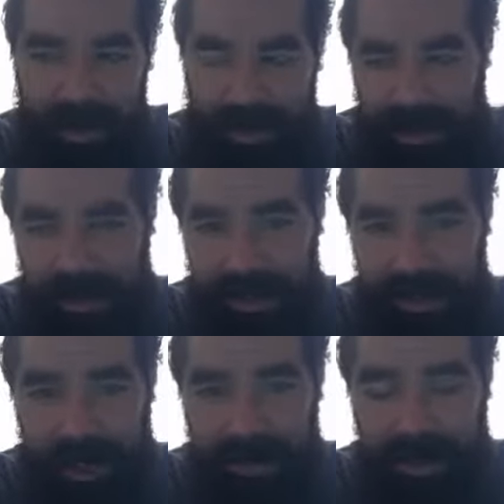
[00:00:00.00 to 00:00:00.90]
And then he just
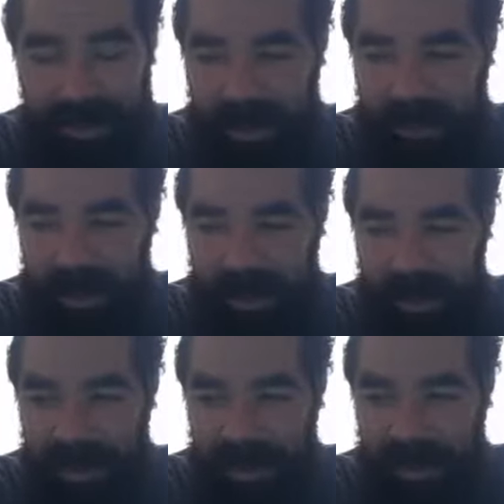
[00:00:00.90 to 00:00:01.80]
stopped me. I was like, fuck,
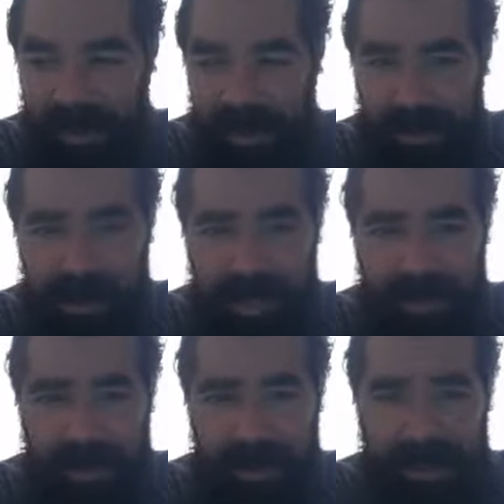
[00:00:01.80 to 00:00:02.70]
he thinks I can only
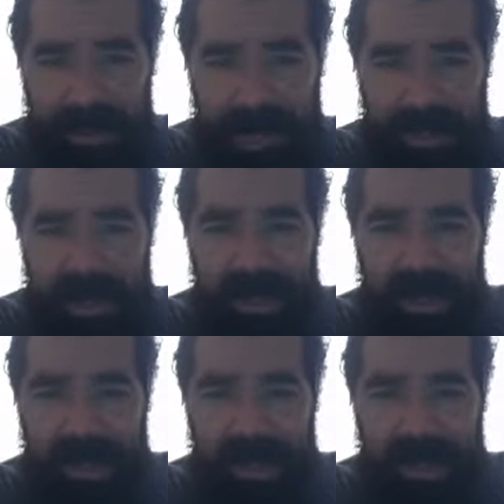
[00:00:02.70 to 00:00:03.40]
count to 110.